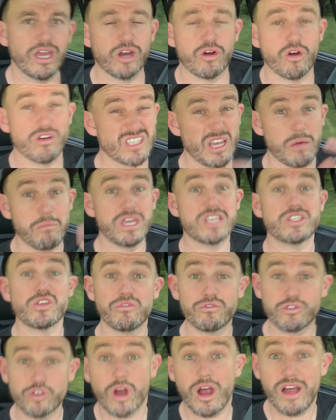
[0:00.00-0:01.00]
across a mix
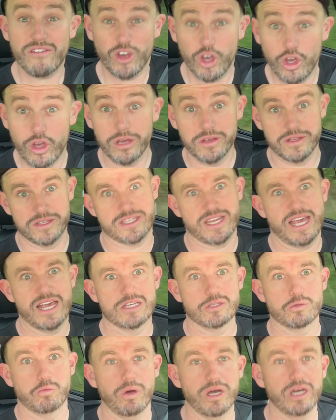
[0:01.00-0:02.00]
of drivers
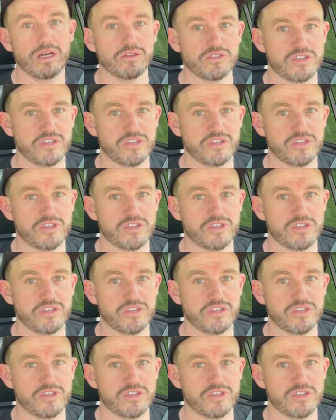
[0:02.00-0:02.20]
as well,